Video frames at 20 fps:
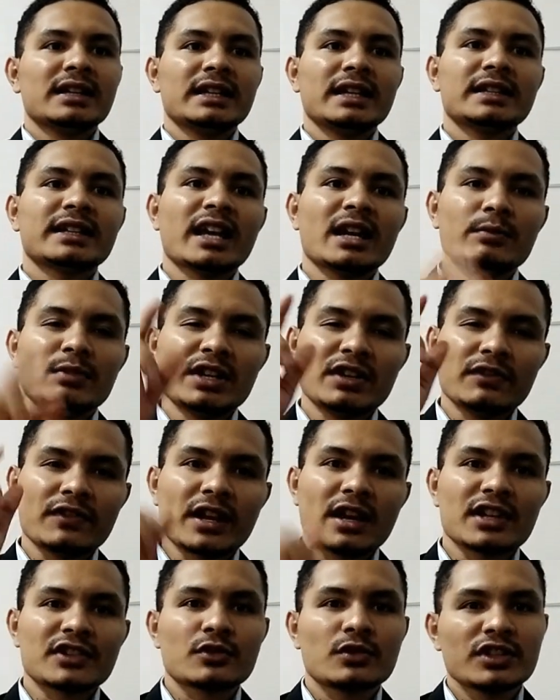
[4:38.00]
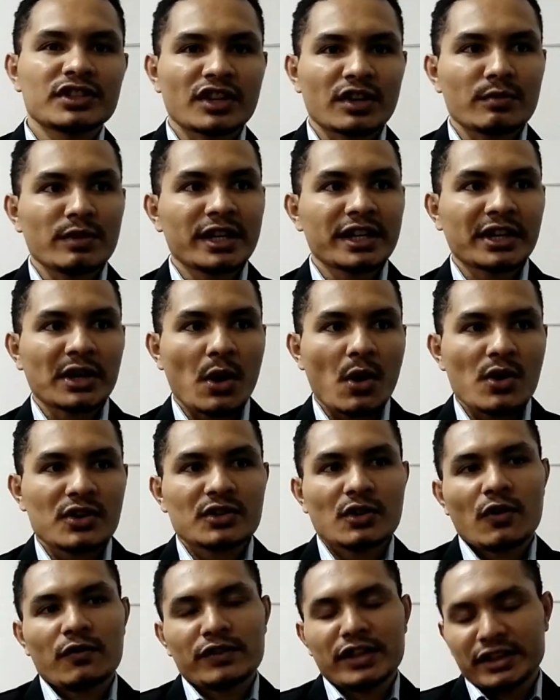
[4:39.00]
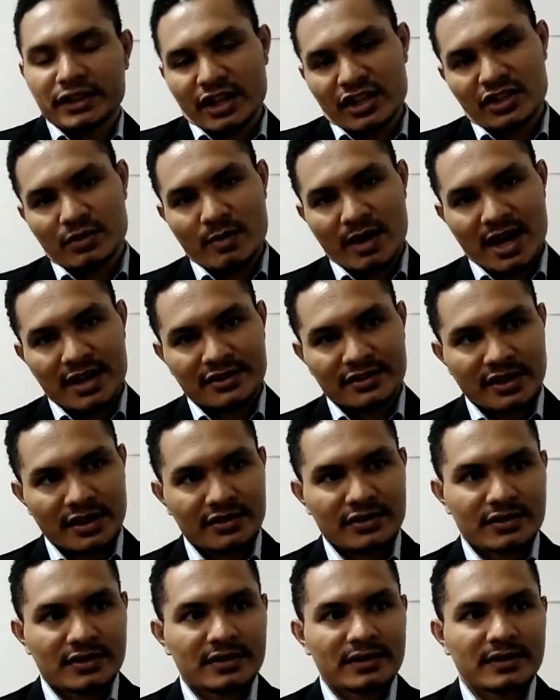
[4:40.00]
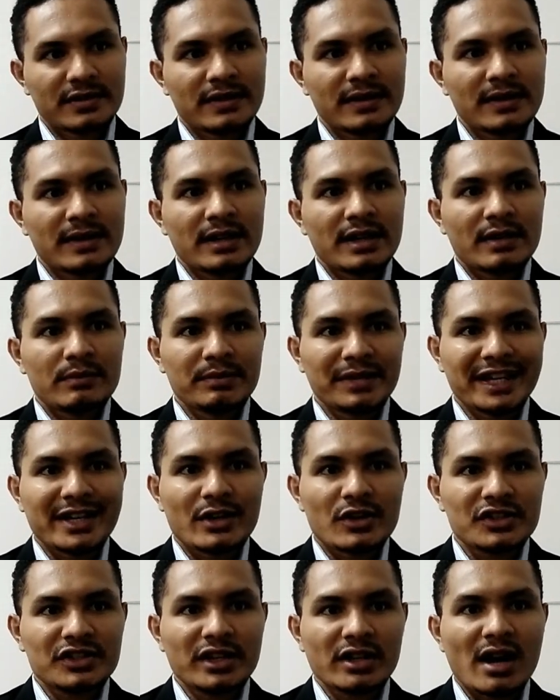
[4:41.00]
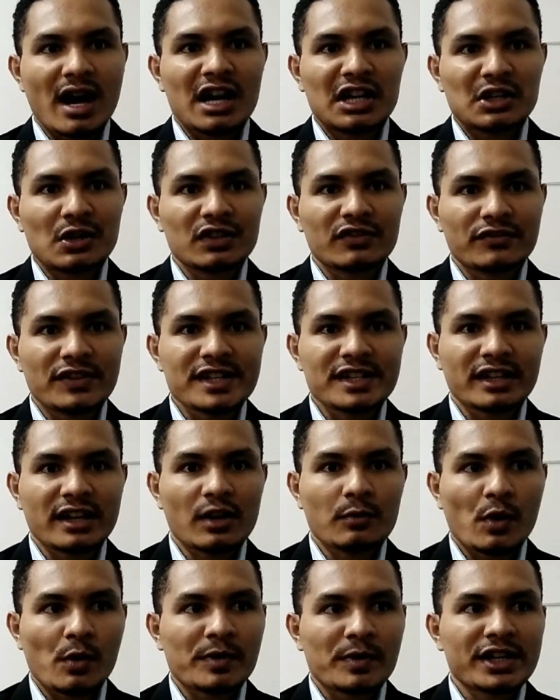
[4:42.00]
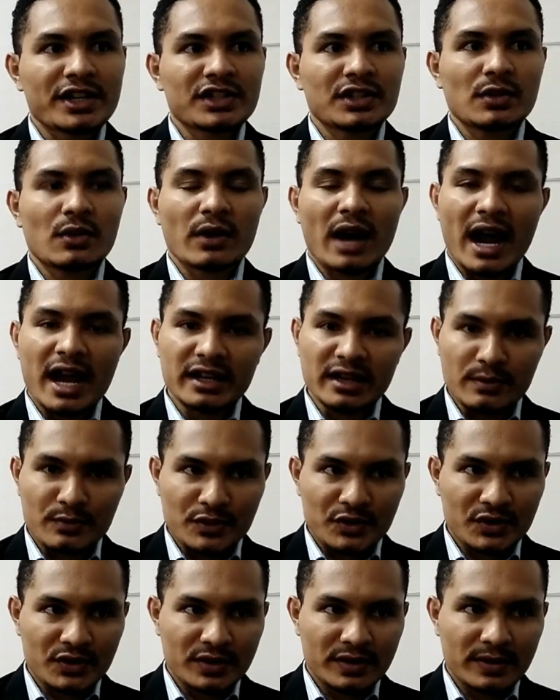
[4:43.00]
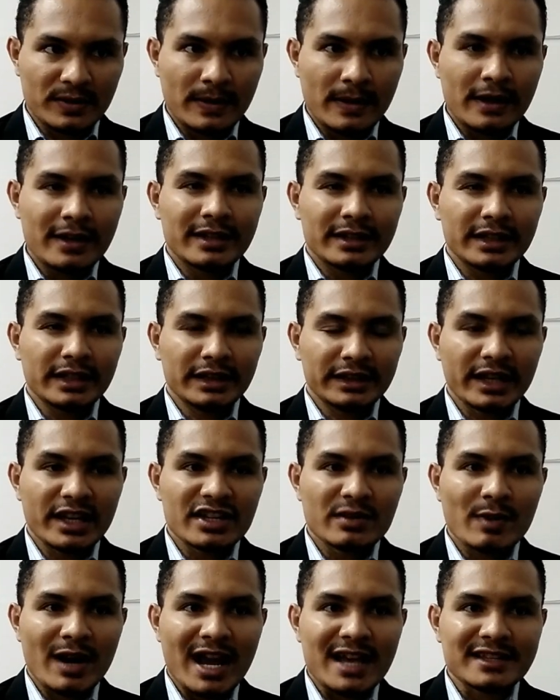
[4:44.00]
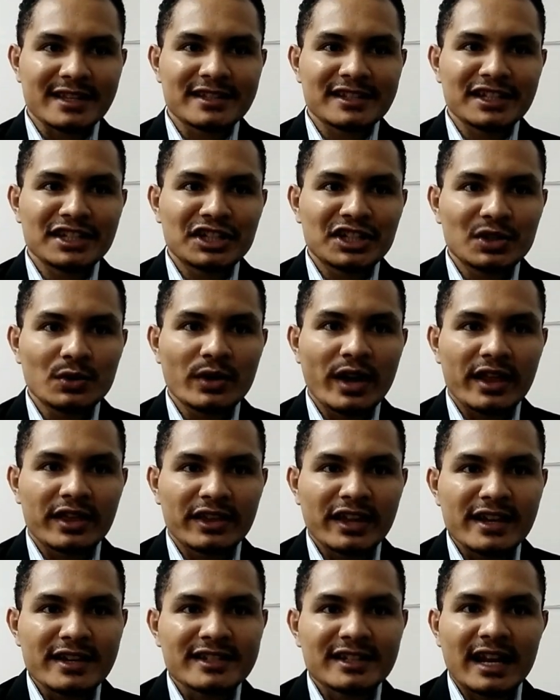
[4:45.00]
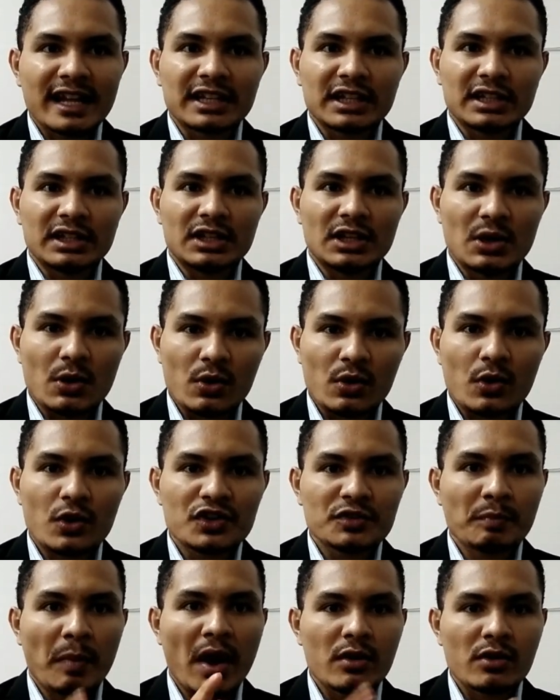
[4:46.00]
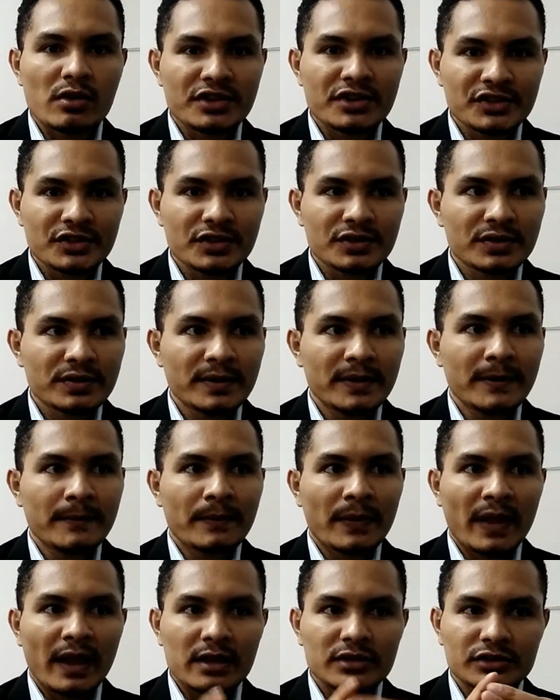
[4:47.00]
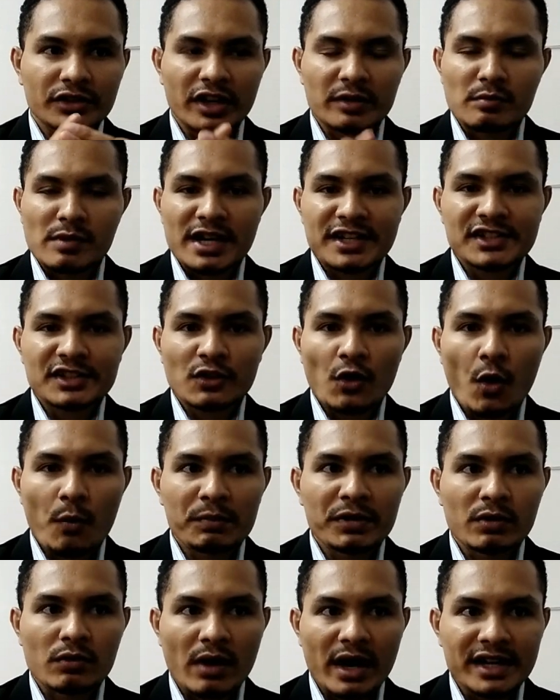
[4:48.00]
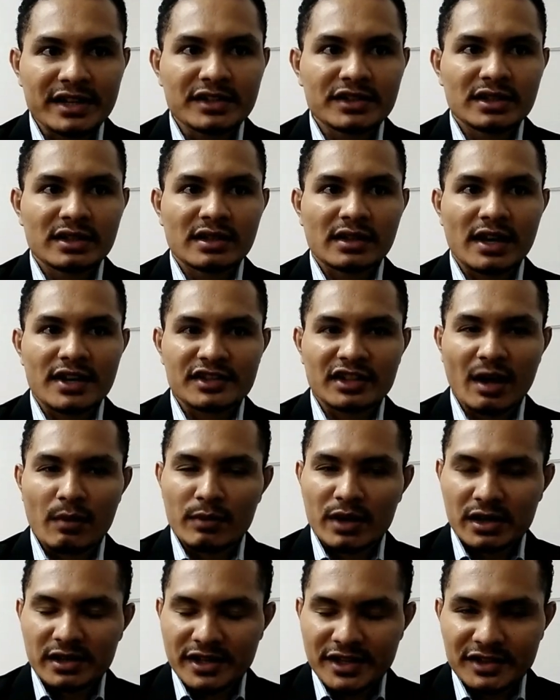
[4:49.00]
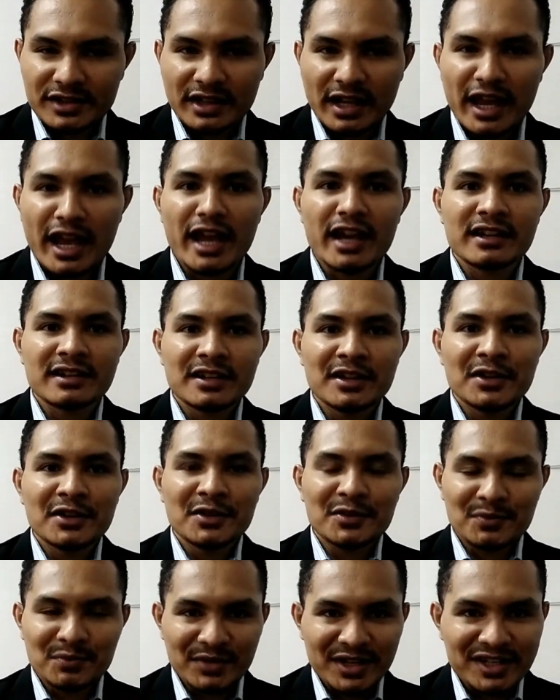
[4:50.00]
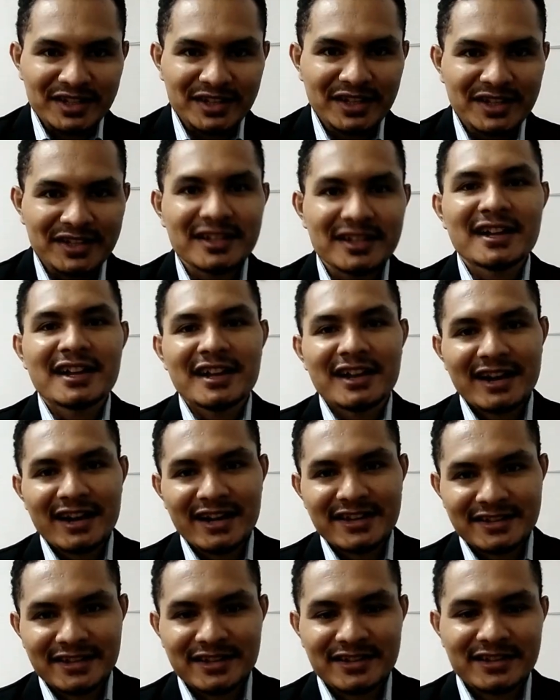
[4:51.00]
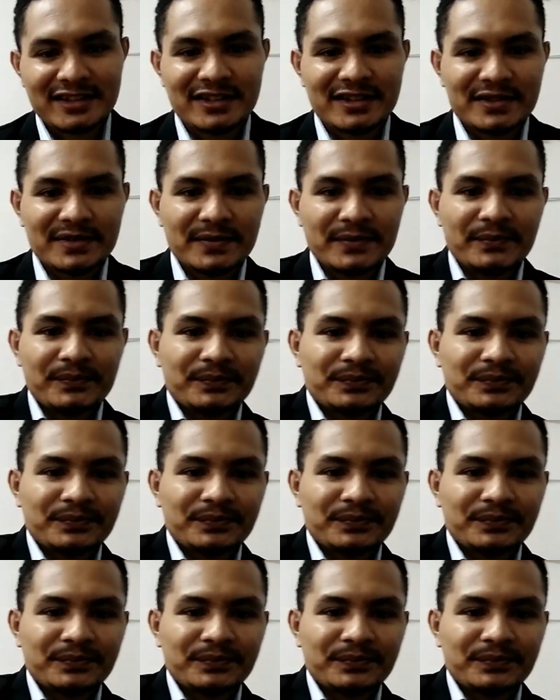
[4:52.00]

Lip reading: It can be difficult to determine the cost of intangible assets because there are not physical properties or items. Intangible assets include things like logos, patterns, trademarks, copyright, customer list, and business licenses.